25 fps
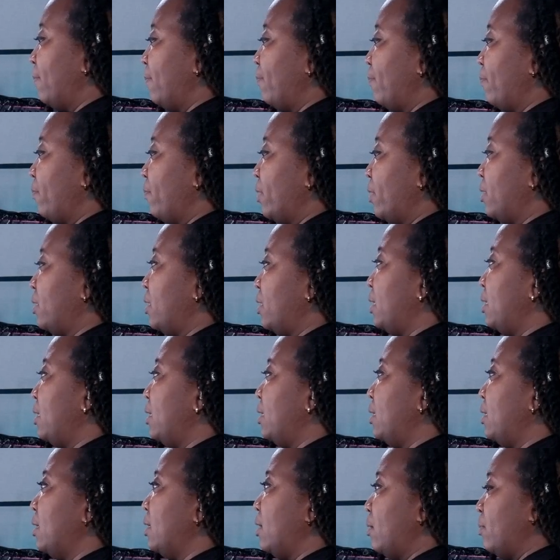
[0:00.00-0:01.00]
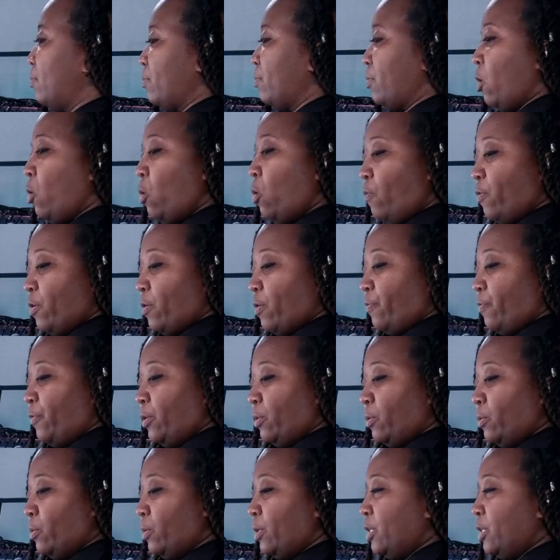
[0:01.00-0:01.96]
The overview